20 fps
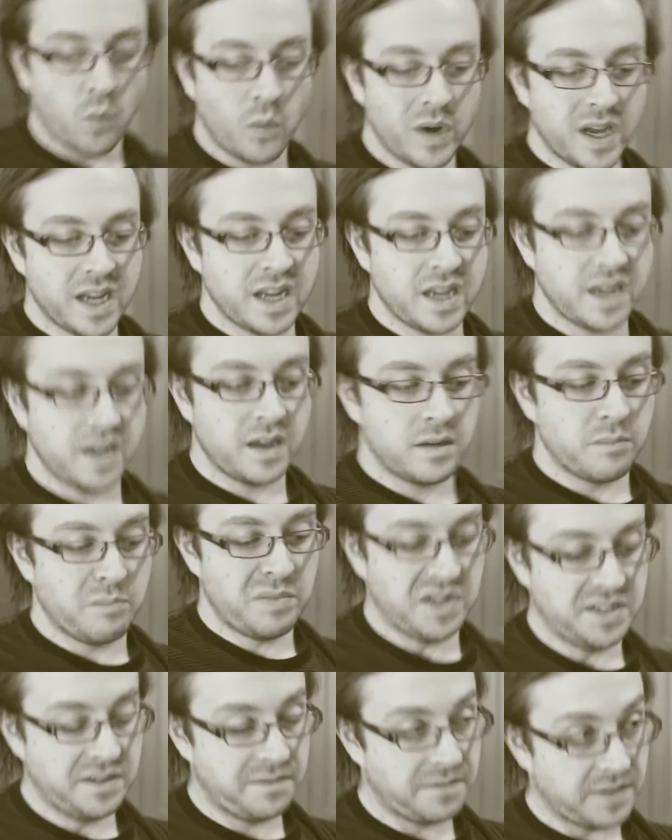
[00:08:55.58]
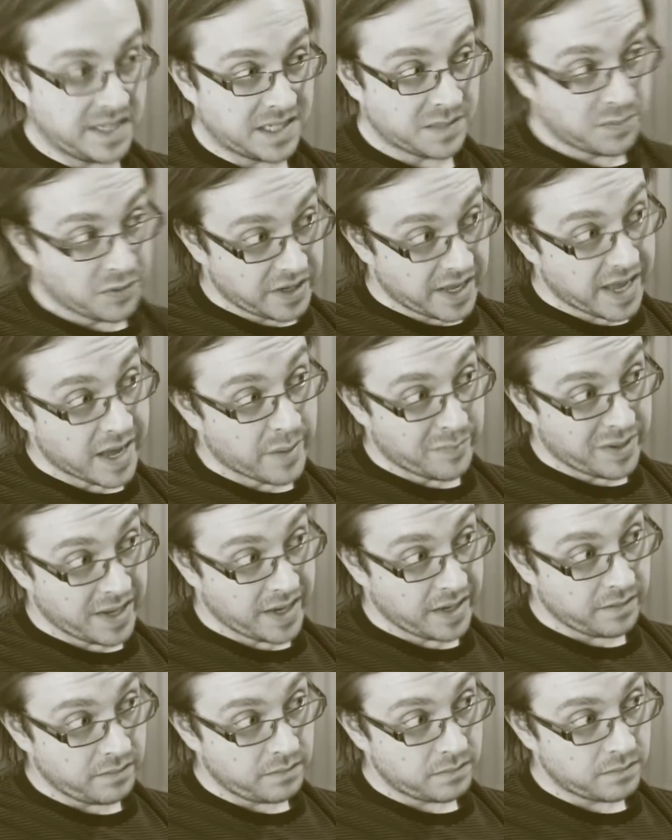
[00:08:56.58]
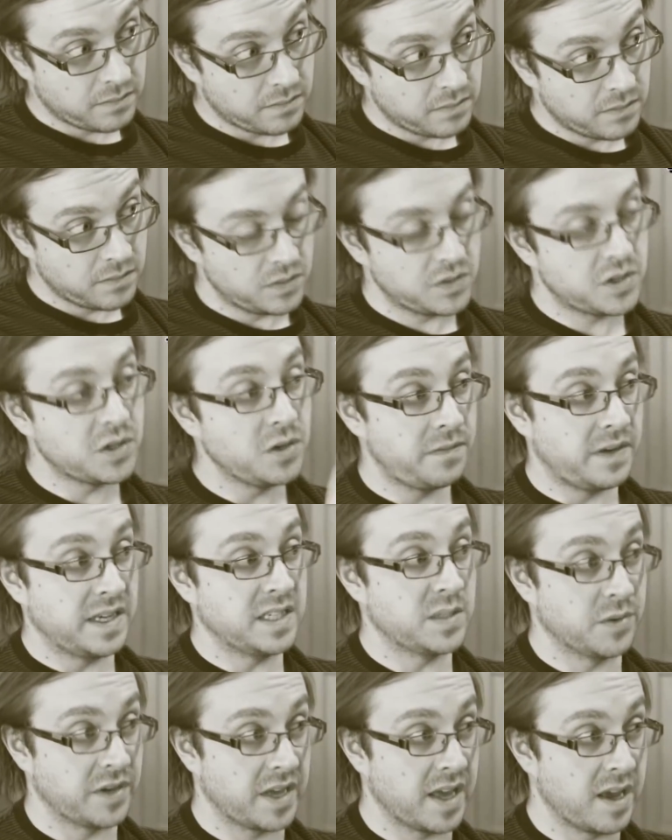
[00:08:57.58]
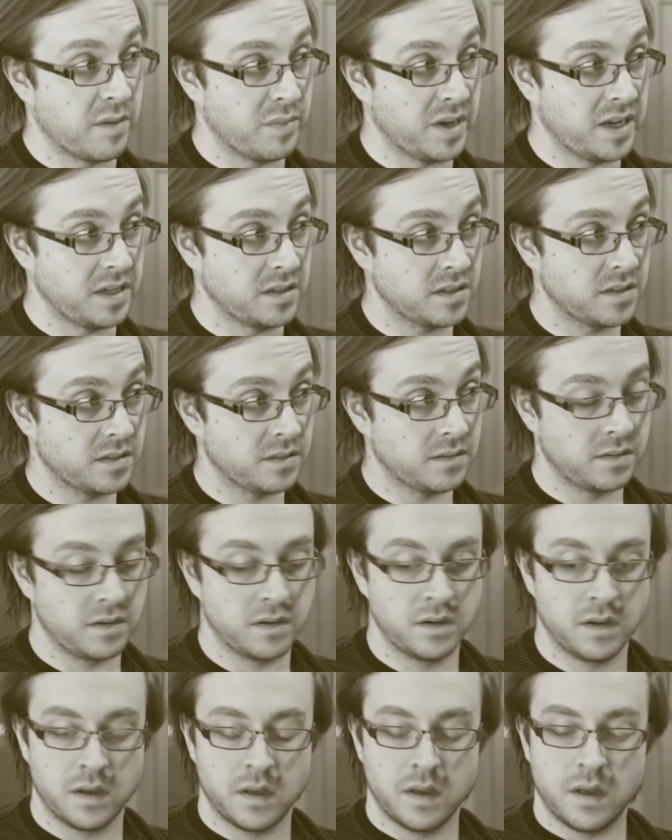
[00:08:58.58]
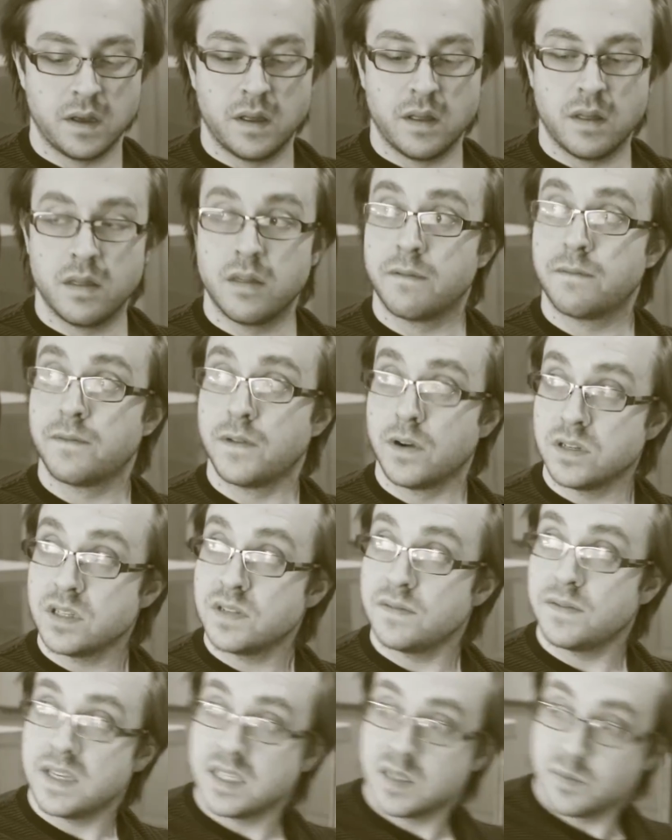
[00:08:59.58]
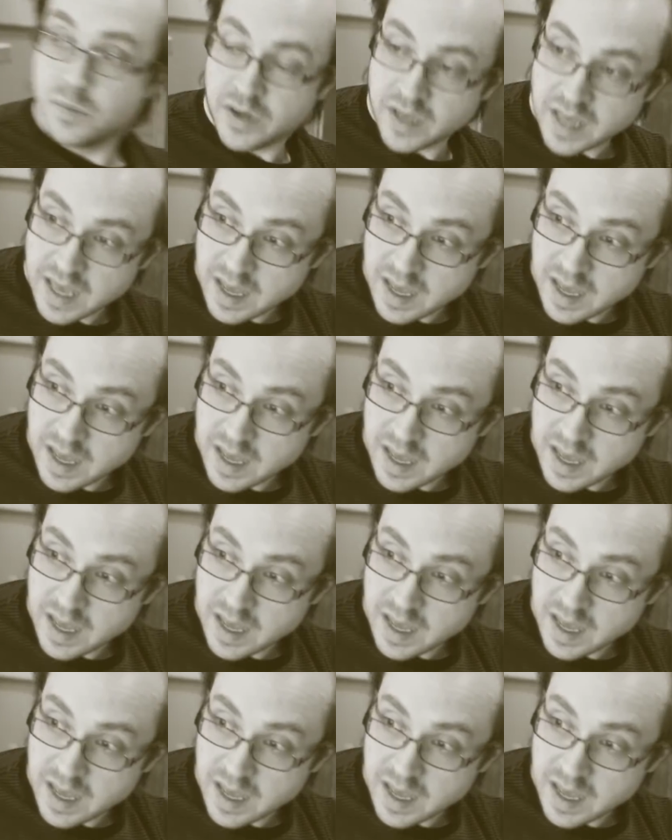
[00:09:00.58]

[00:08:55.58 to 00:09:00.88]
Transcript: we build a Facebook campaign, two Facebook campaigns. Mm -hmm. The first Facebook